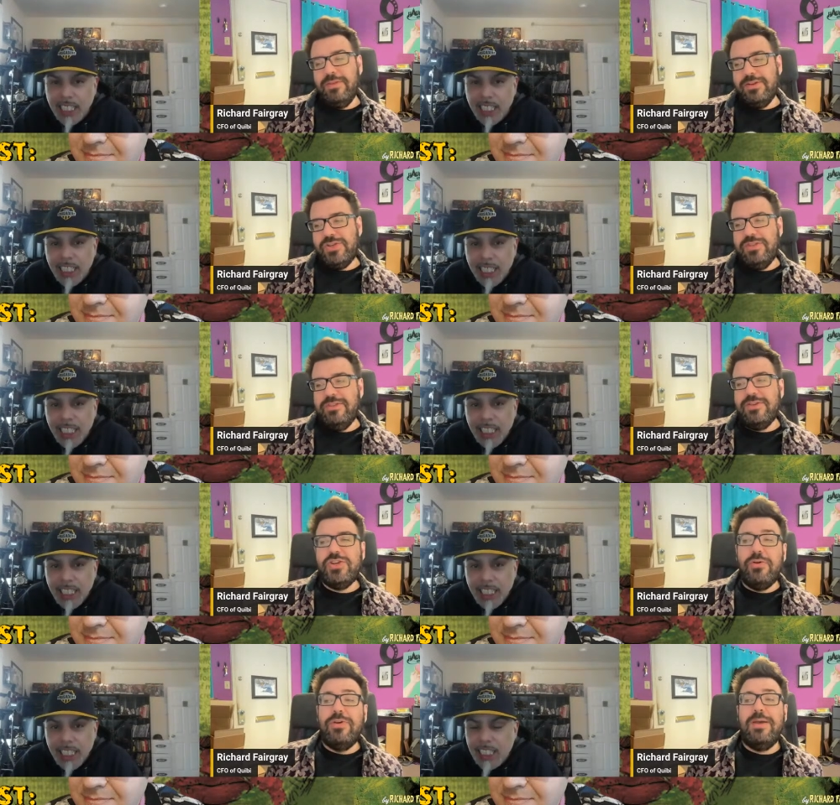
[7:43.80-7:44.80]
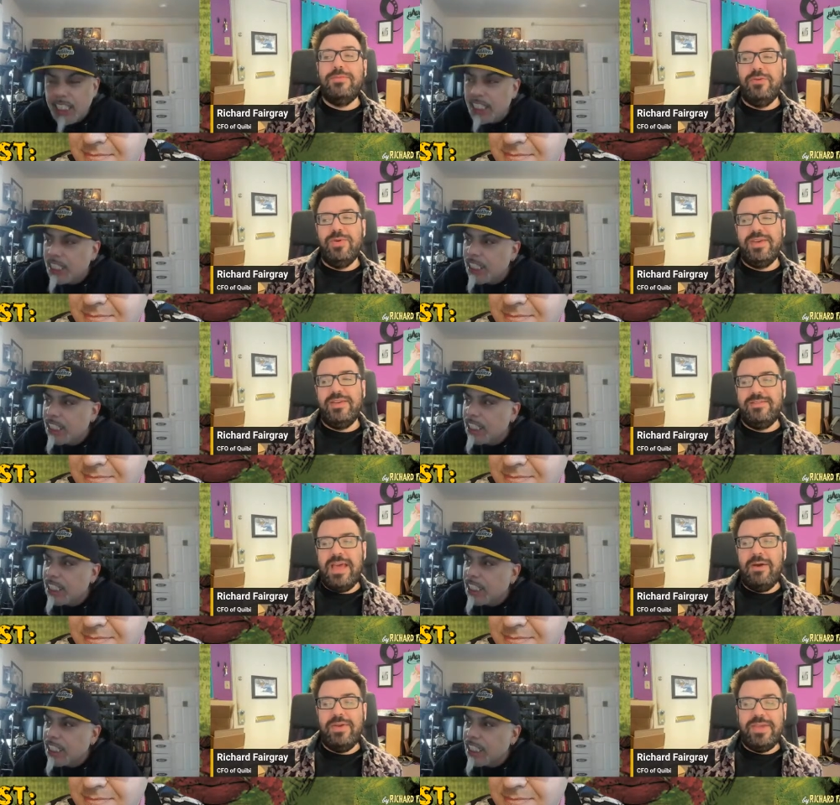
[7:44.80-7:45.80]
Speaker 1: the the joke I'm doing is
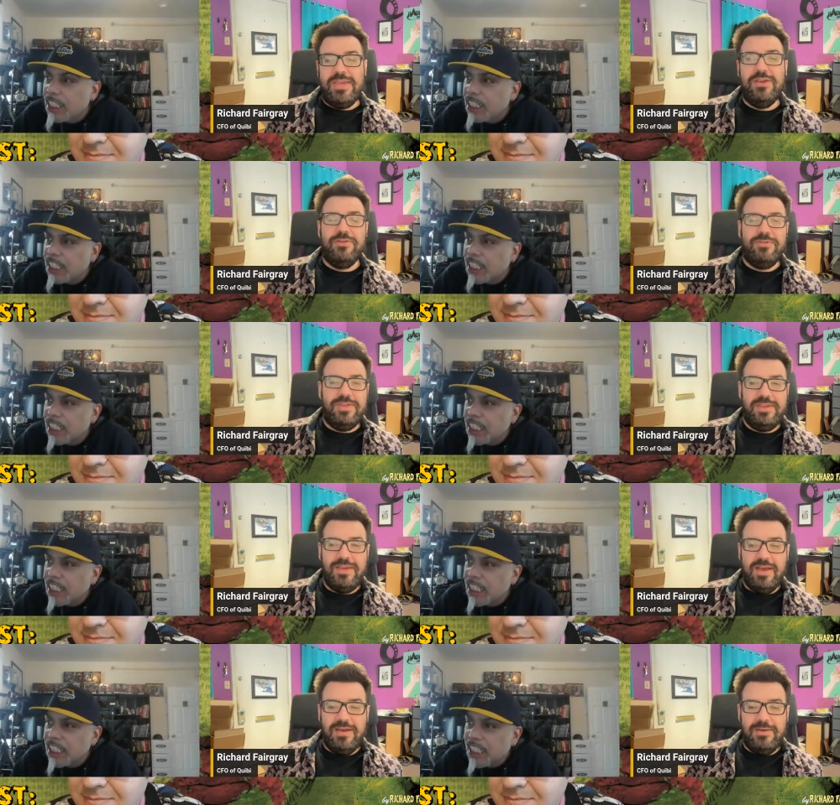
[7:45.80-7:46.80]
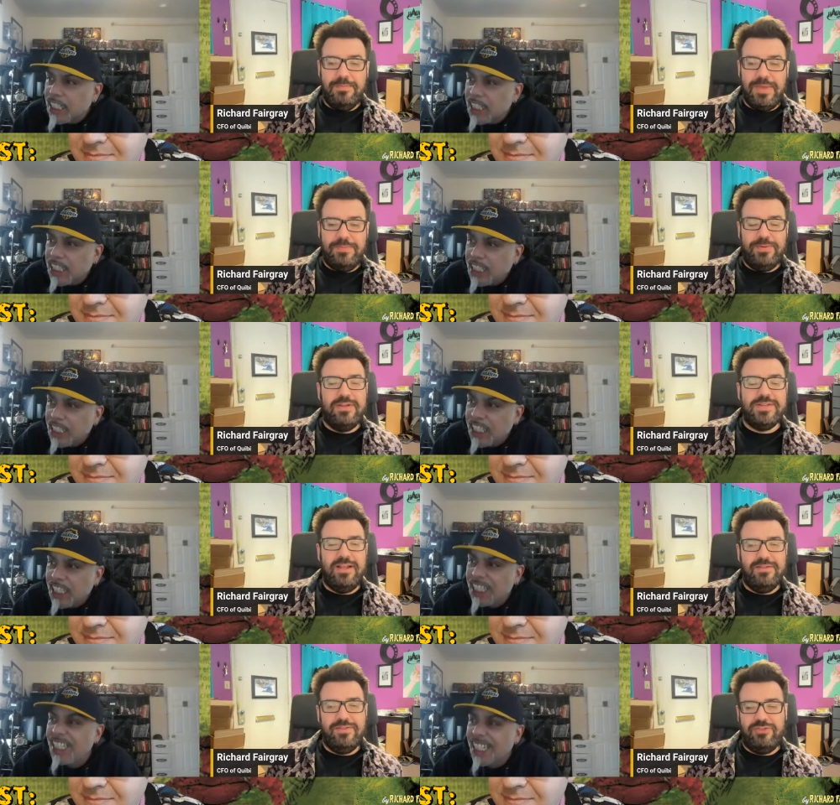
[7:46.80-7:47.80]
how eager the uh, people on
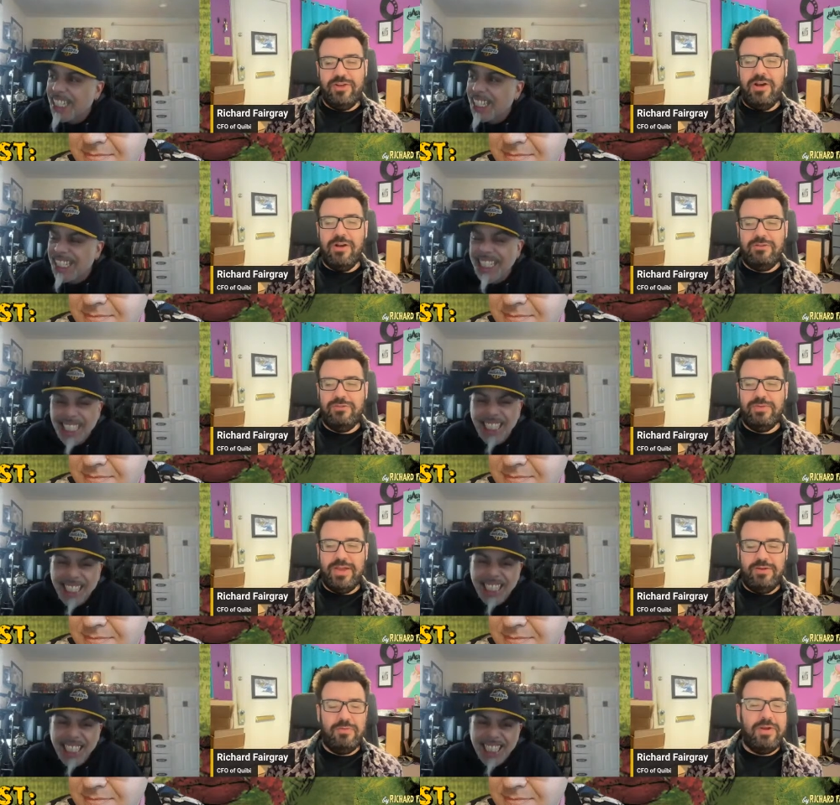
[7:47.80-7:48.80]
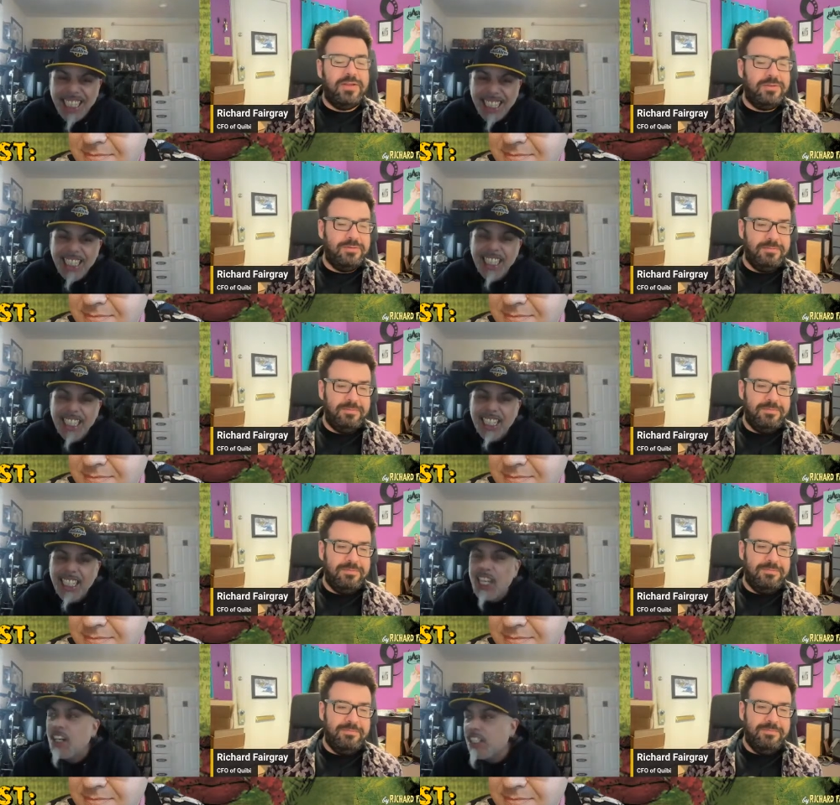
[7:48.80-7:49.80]
television are to get it right.
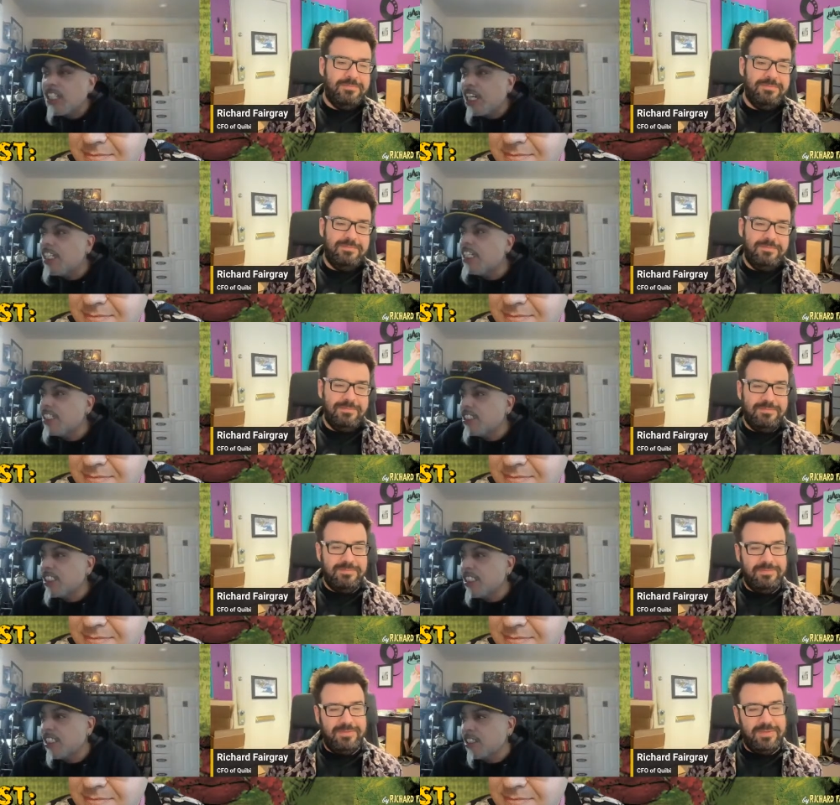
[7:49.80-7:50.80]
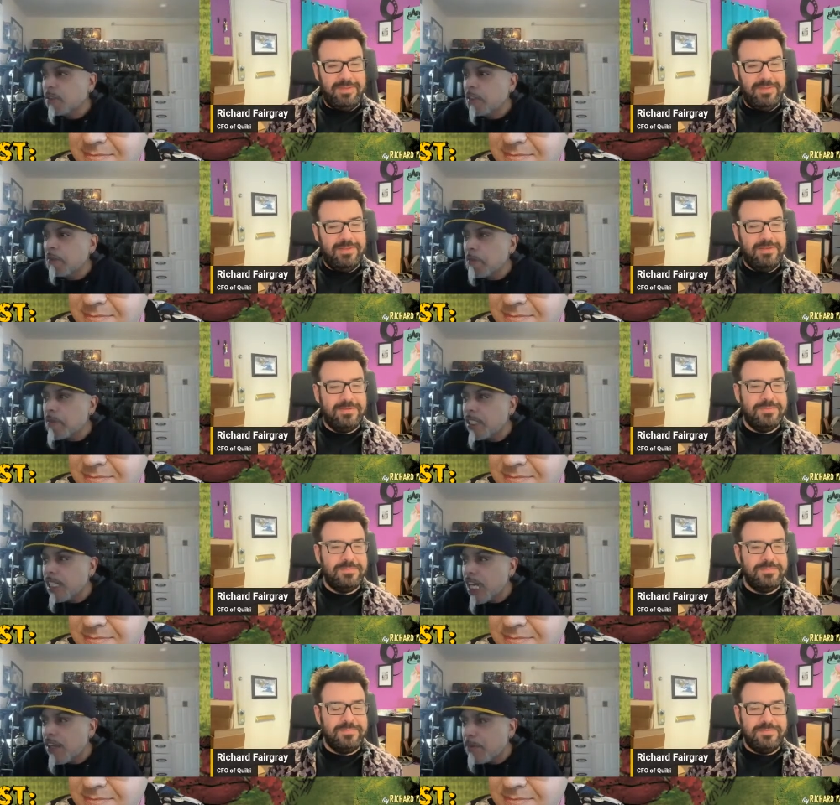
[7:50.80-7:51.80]
Speaker 2: Oh yeah, I, I see it. It's what making me
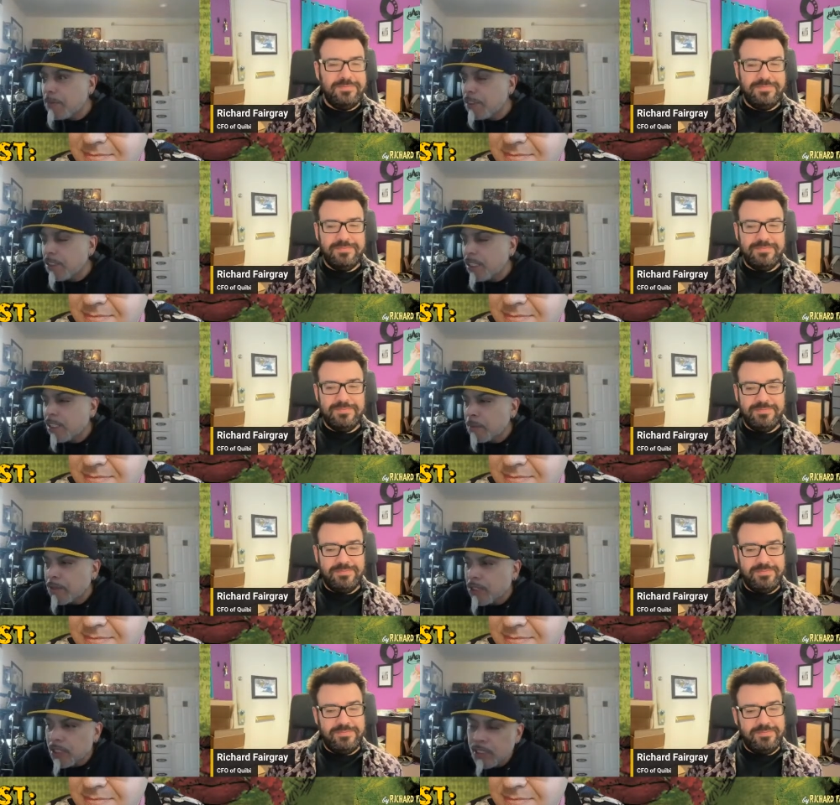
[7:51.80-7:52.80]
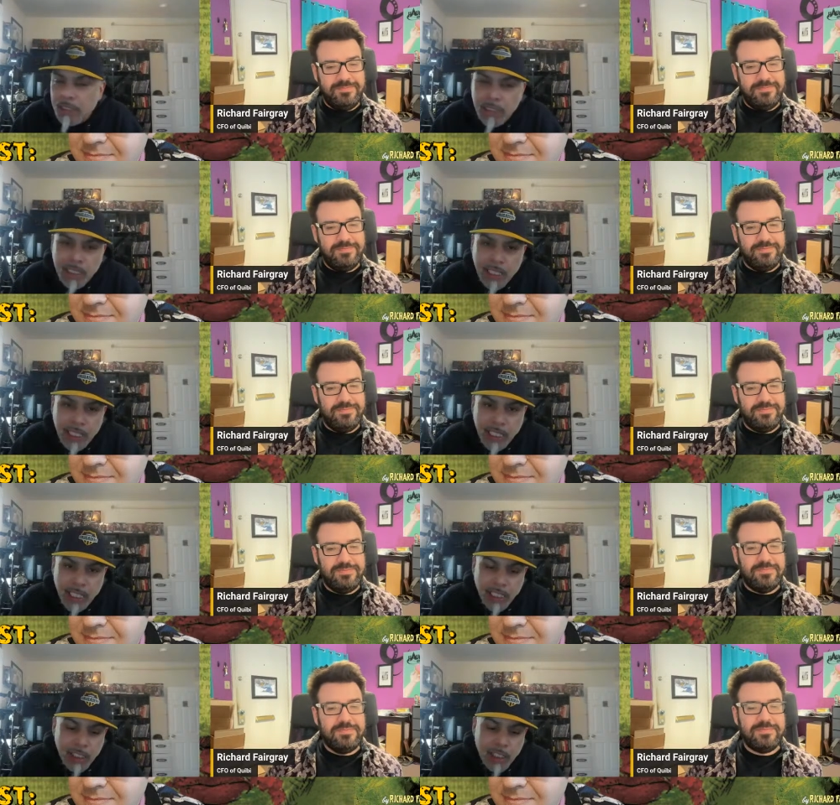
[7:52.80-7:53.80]
laugh in, in a particular scene
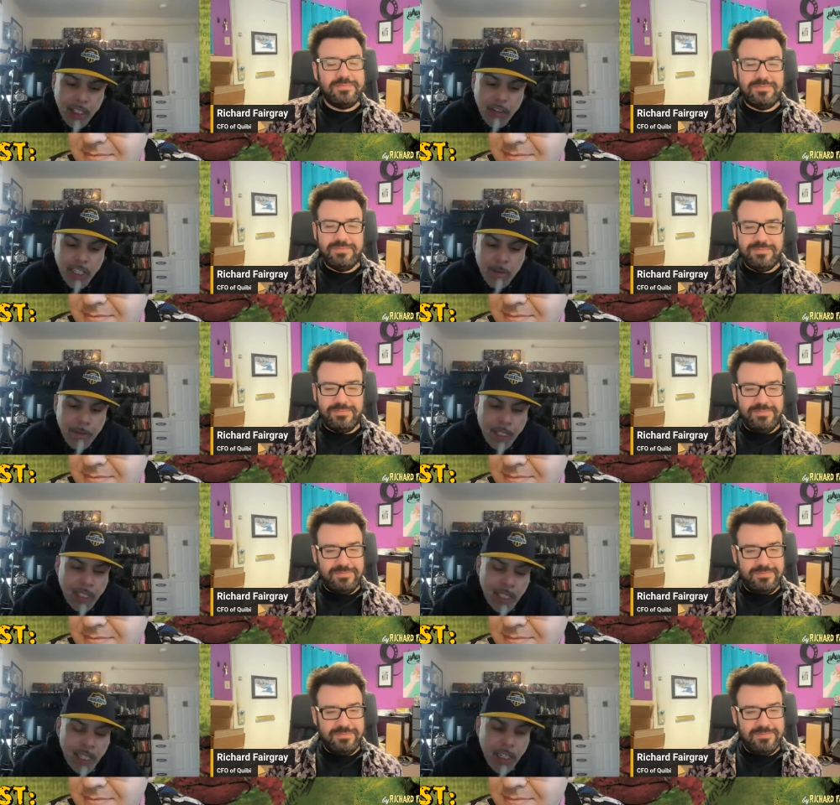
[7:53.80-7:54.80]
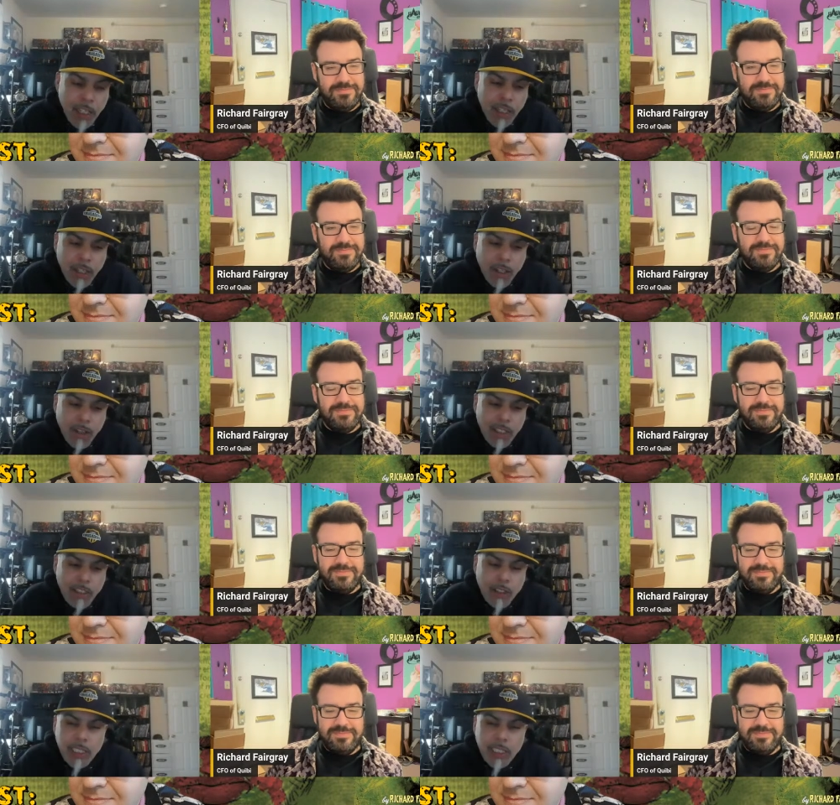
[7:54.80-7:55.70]
here. All right, but all right so